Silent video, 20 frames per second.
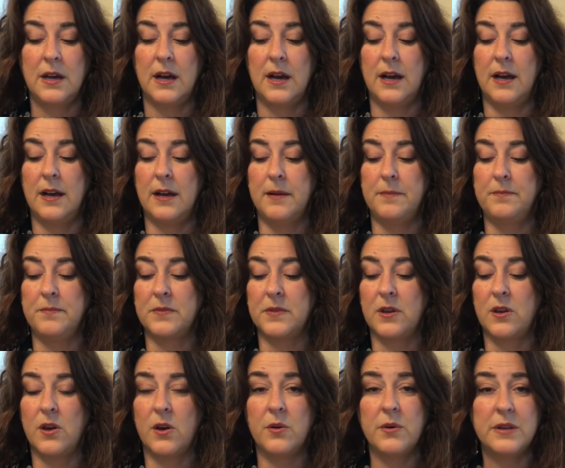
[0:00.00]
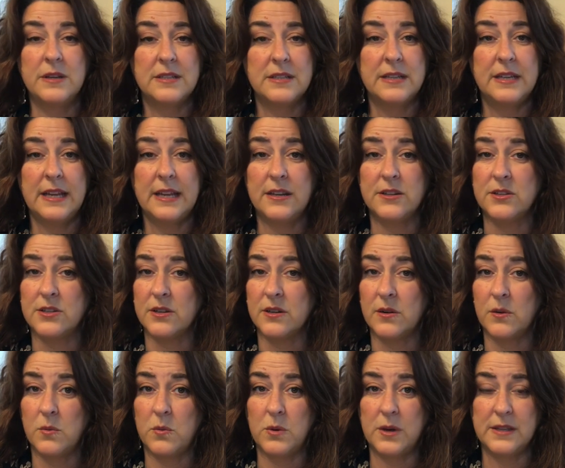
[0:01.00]
Go into
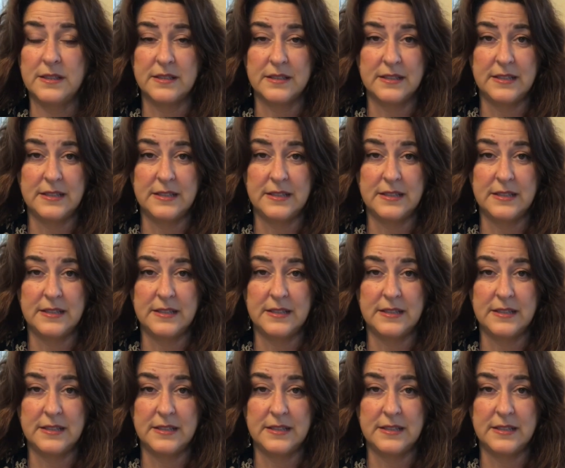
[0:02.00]
nature once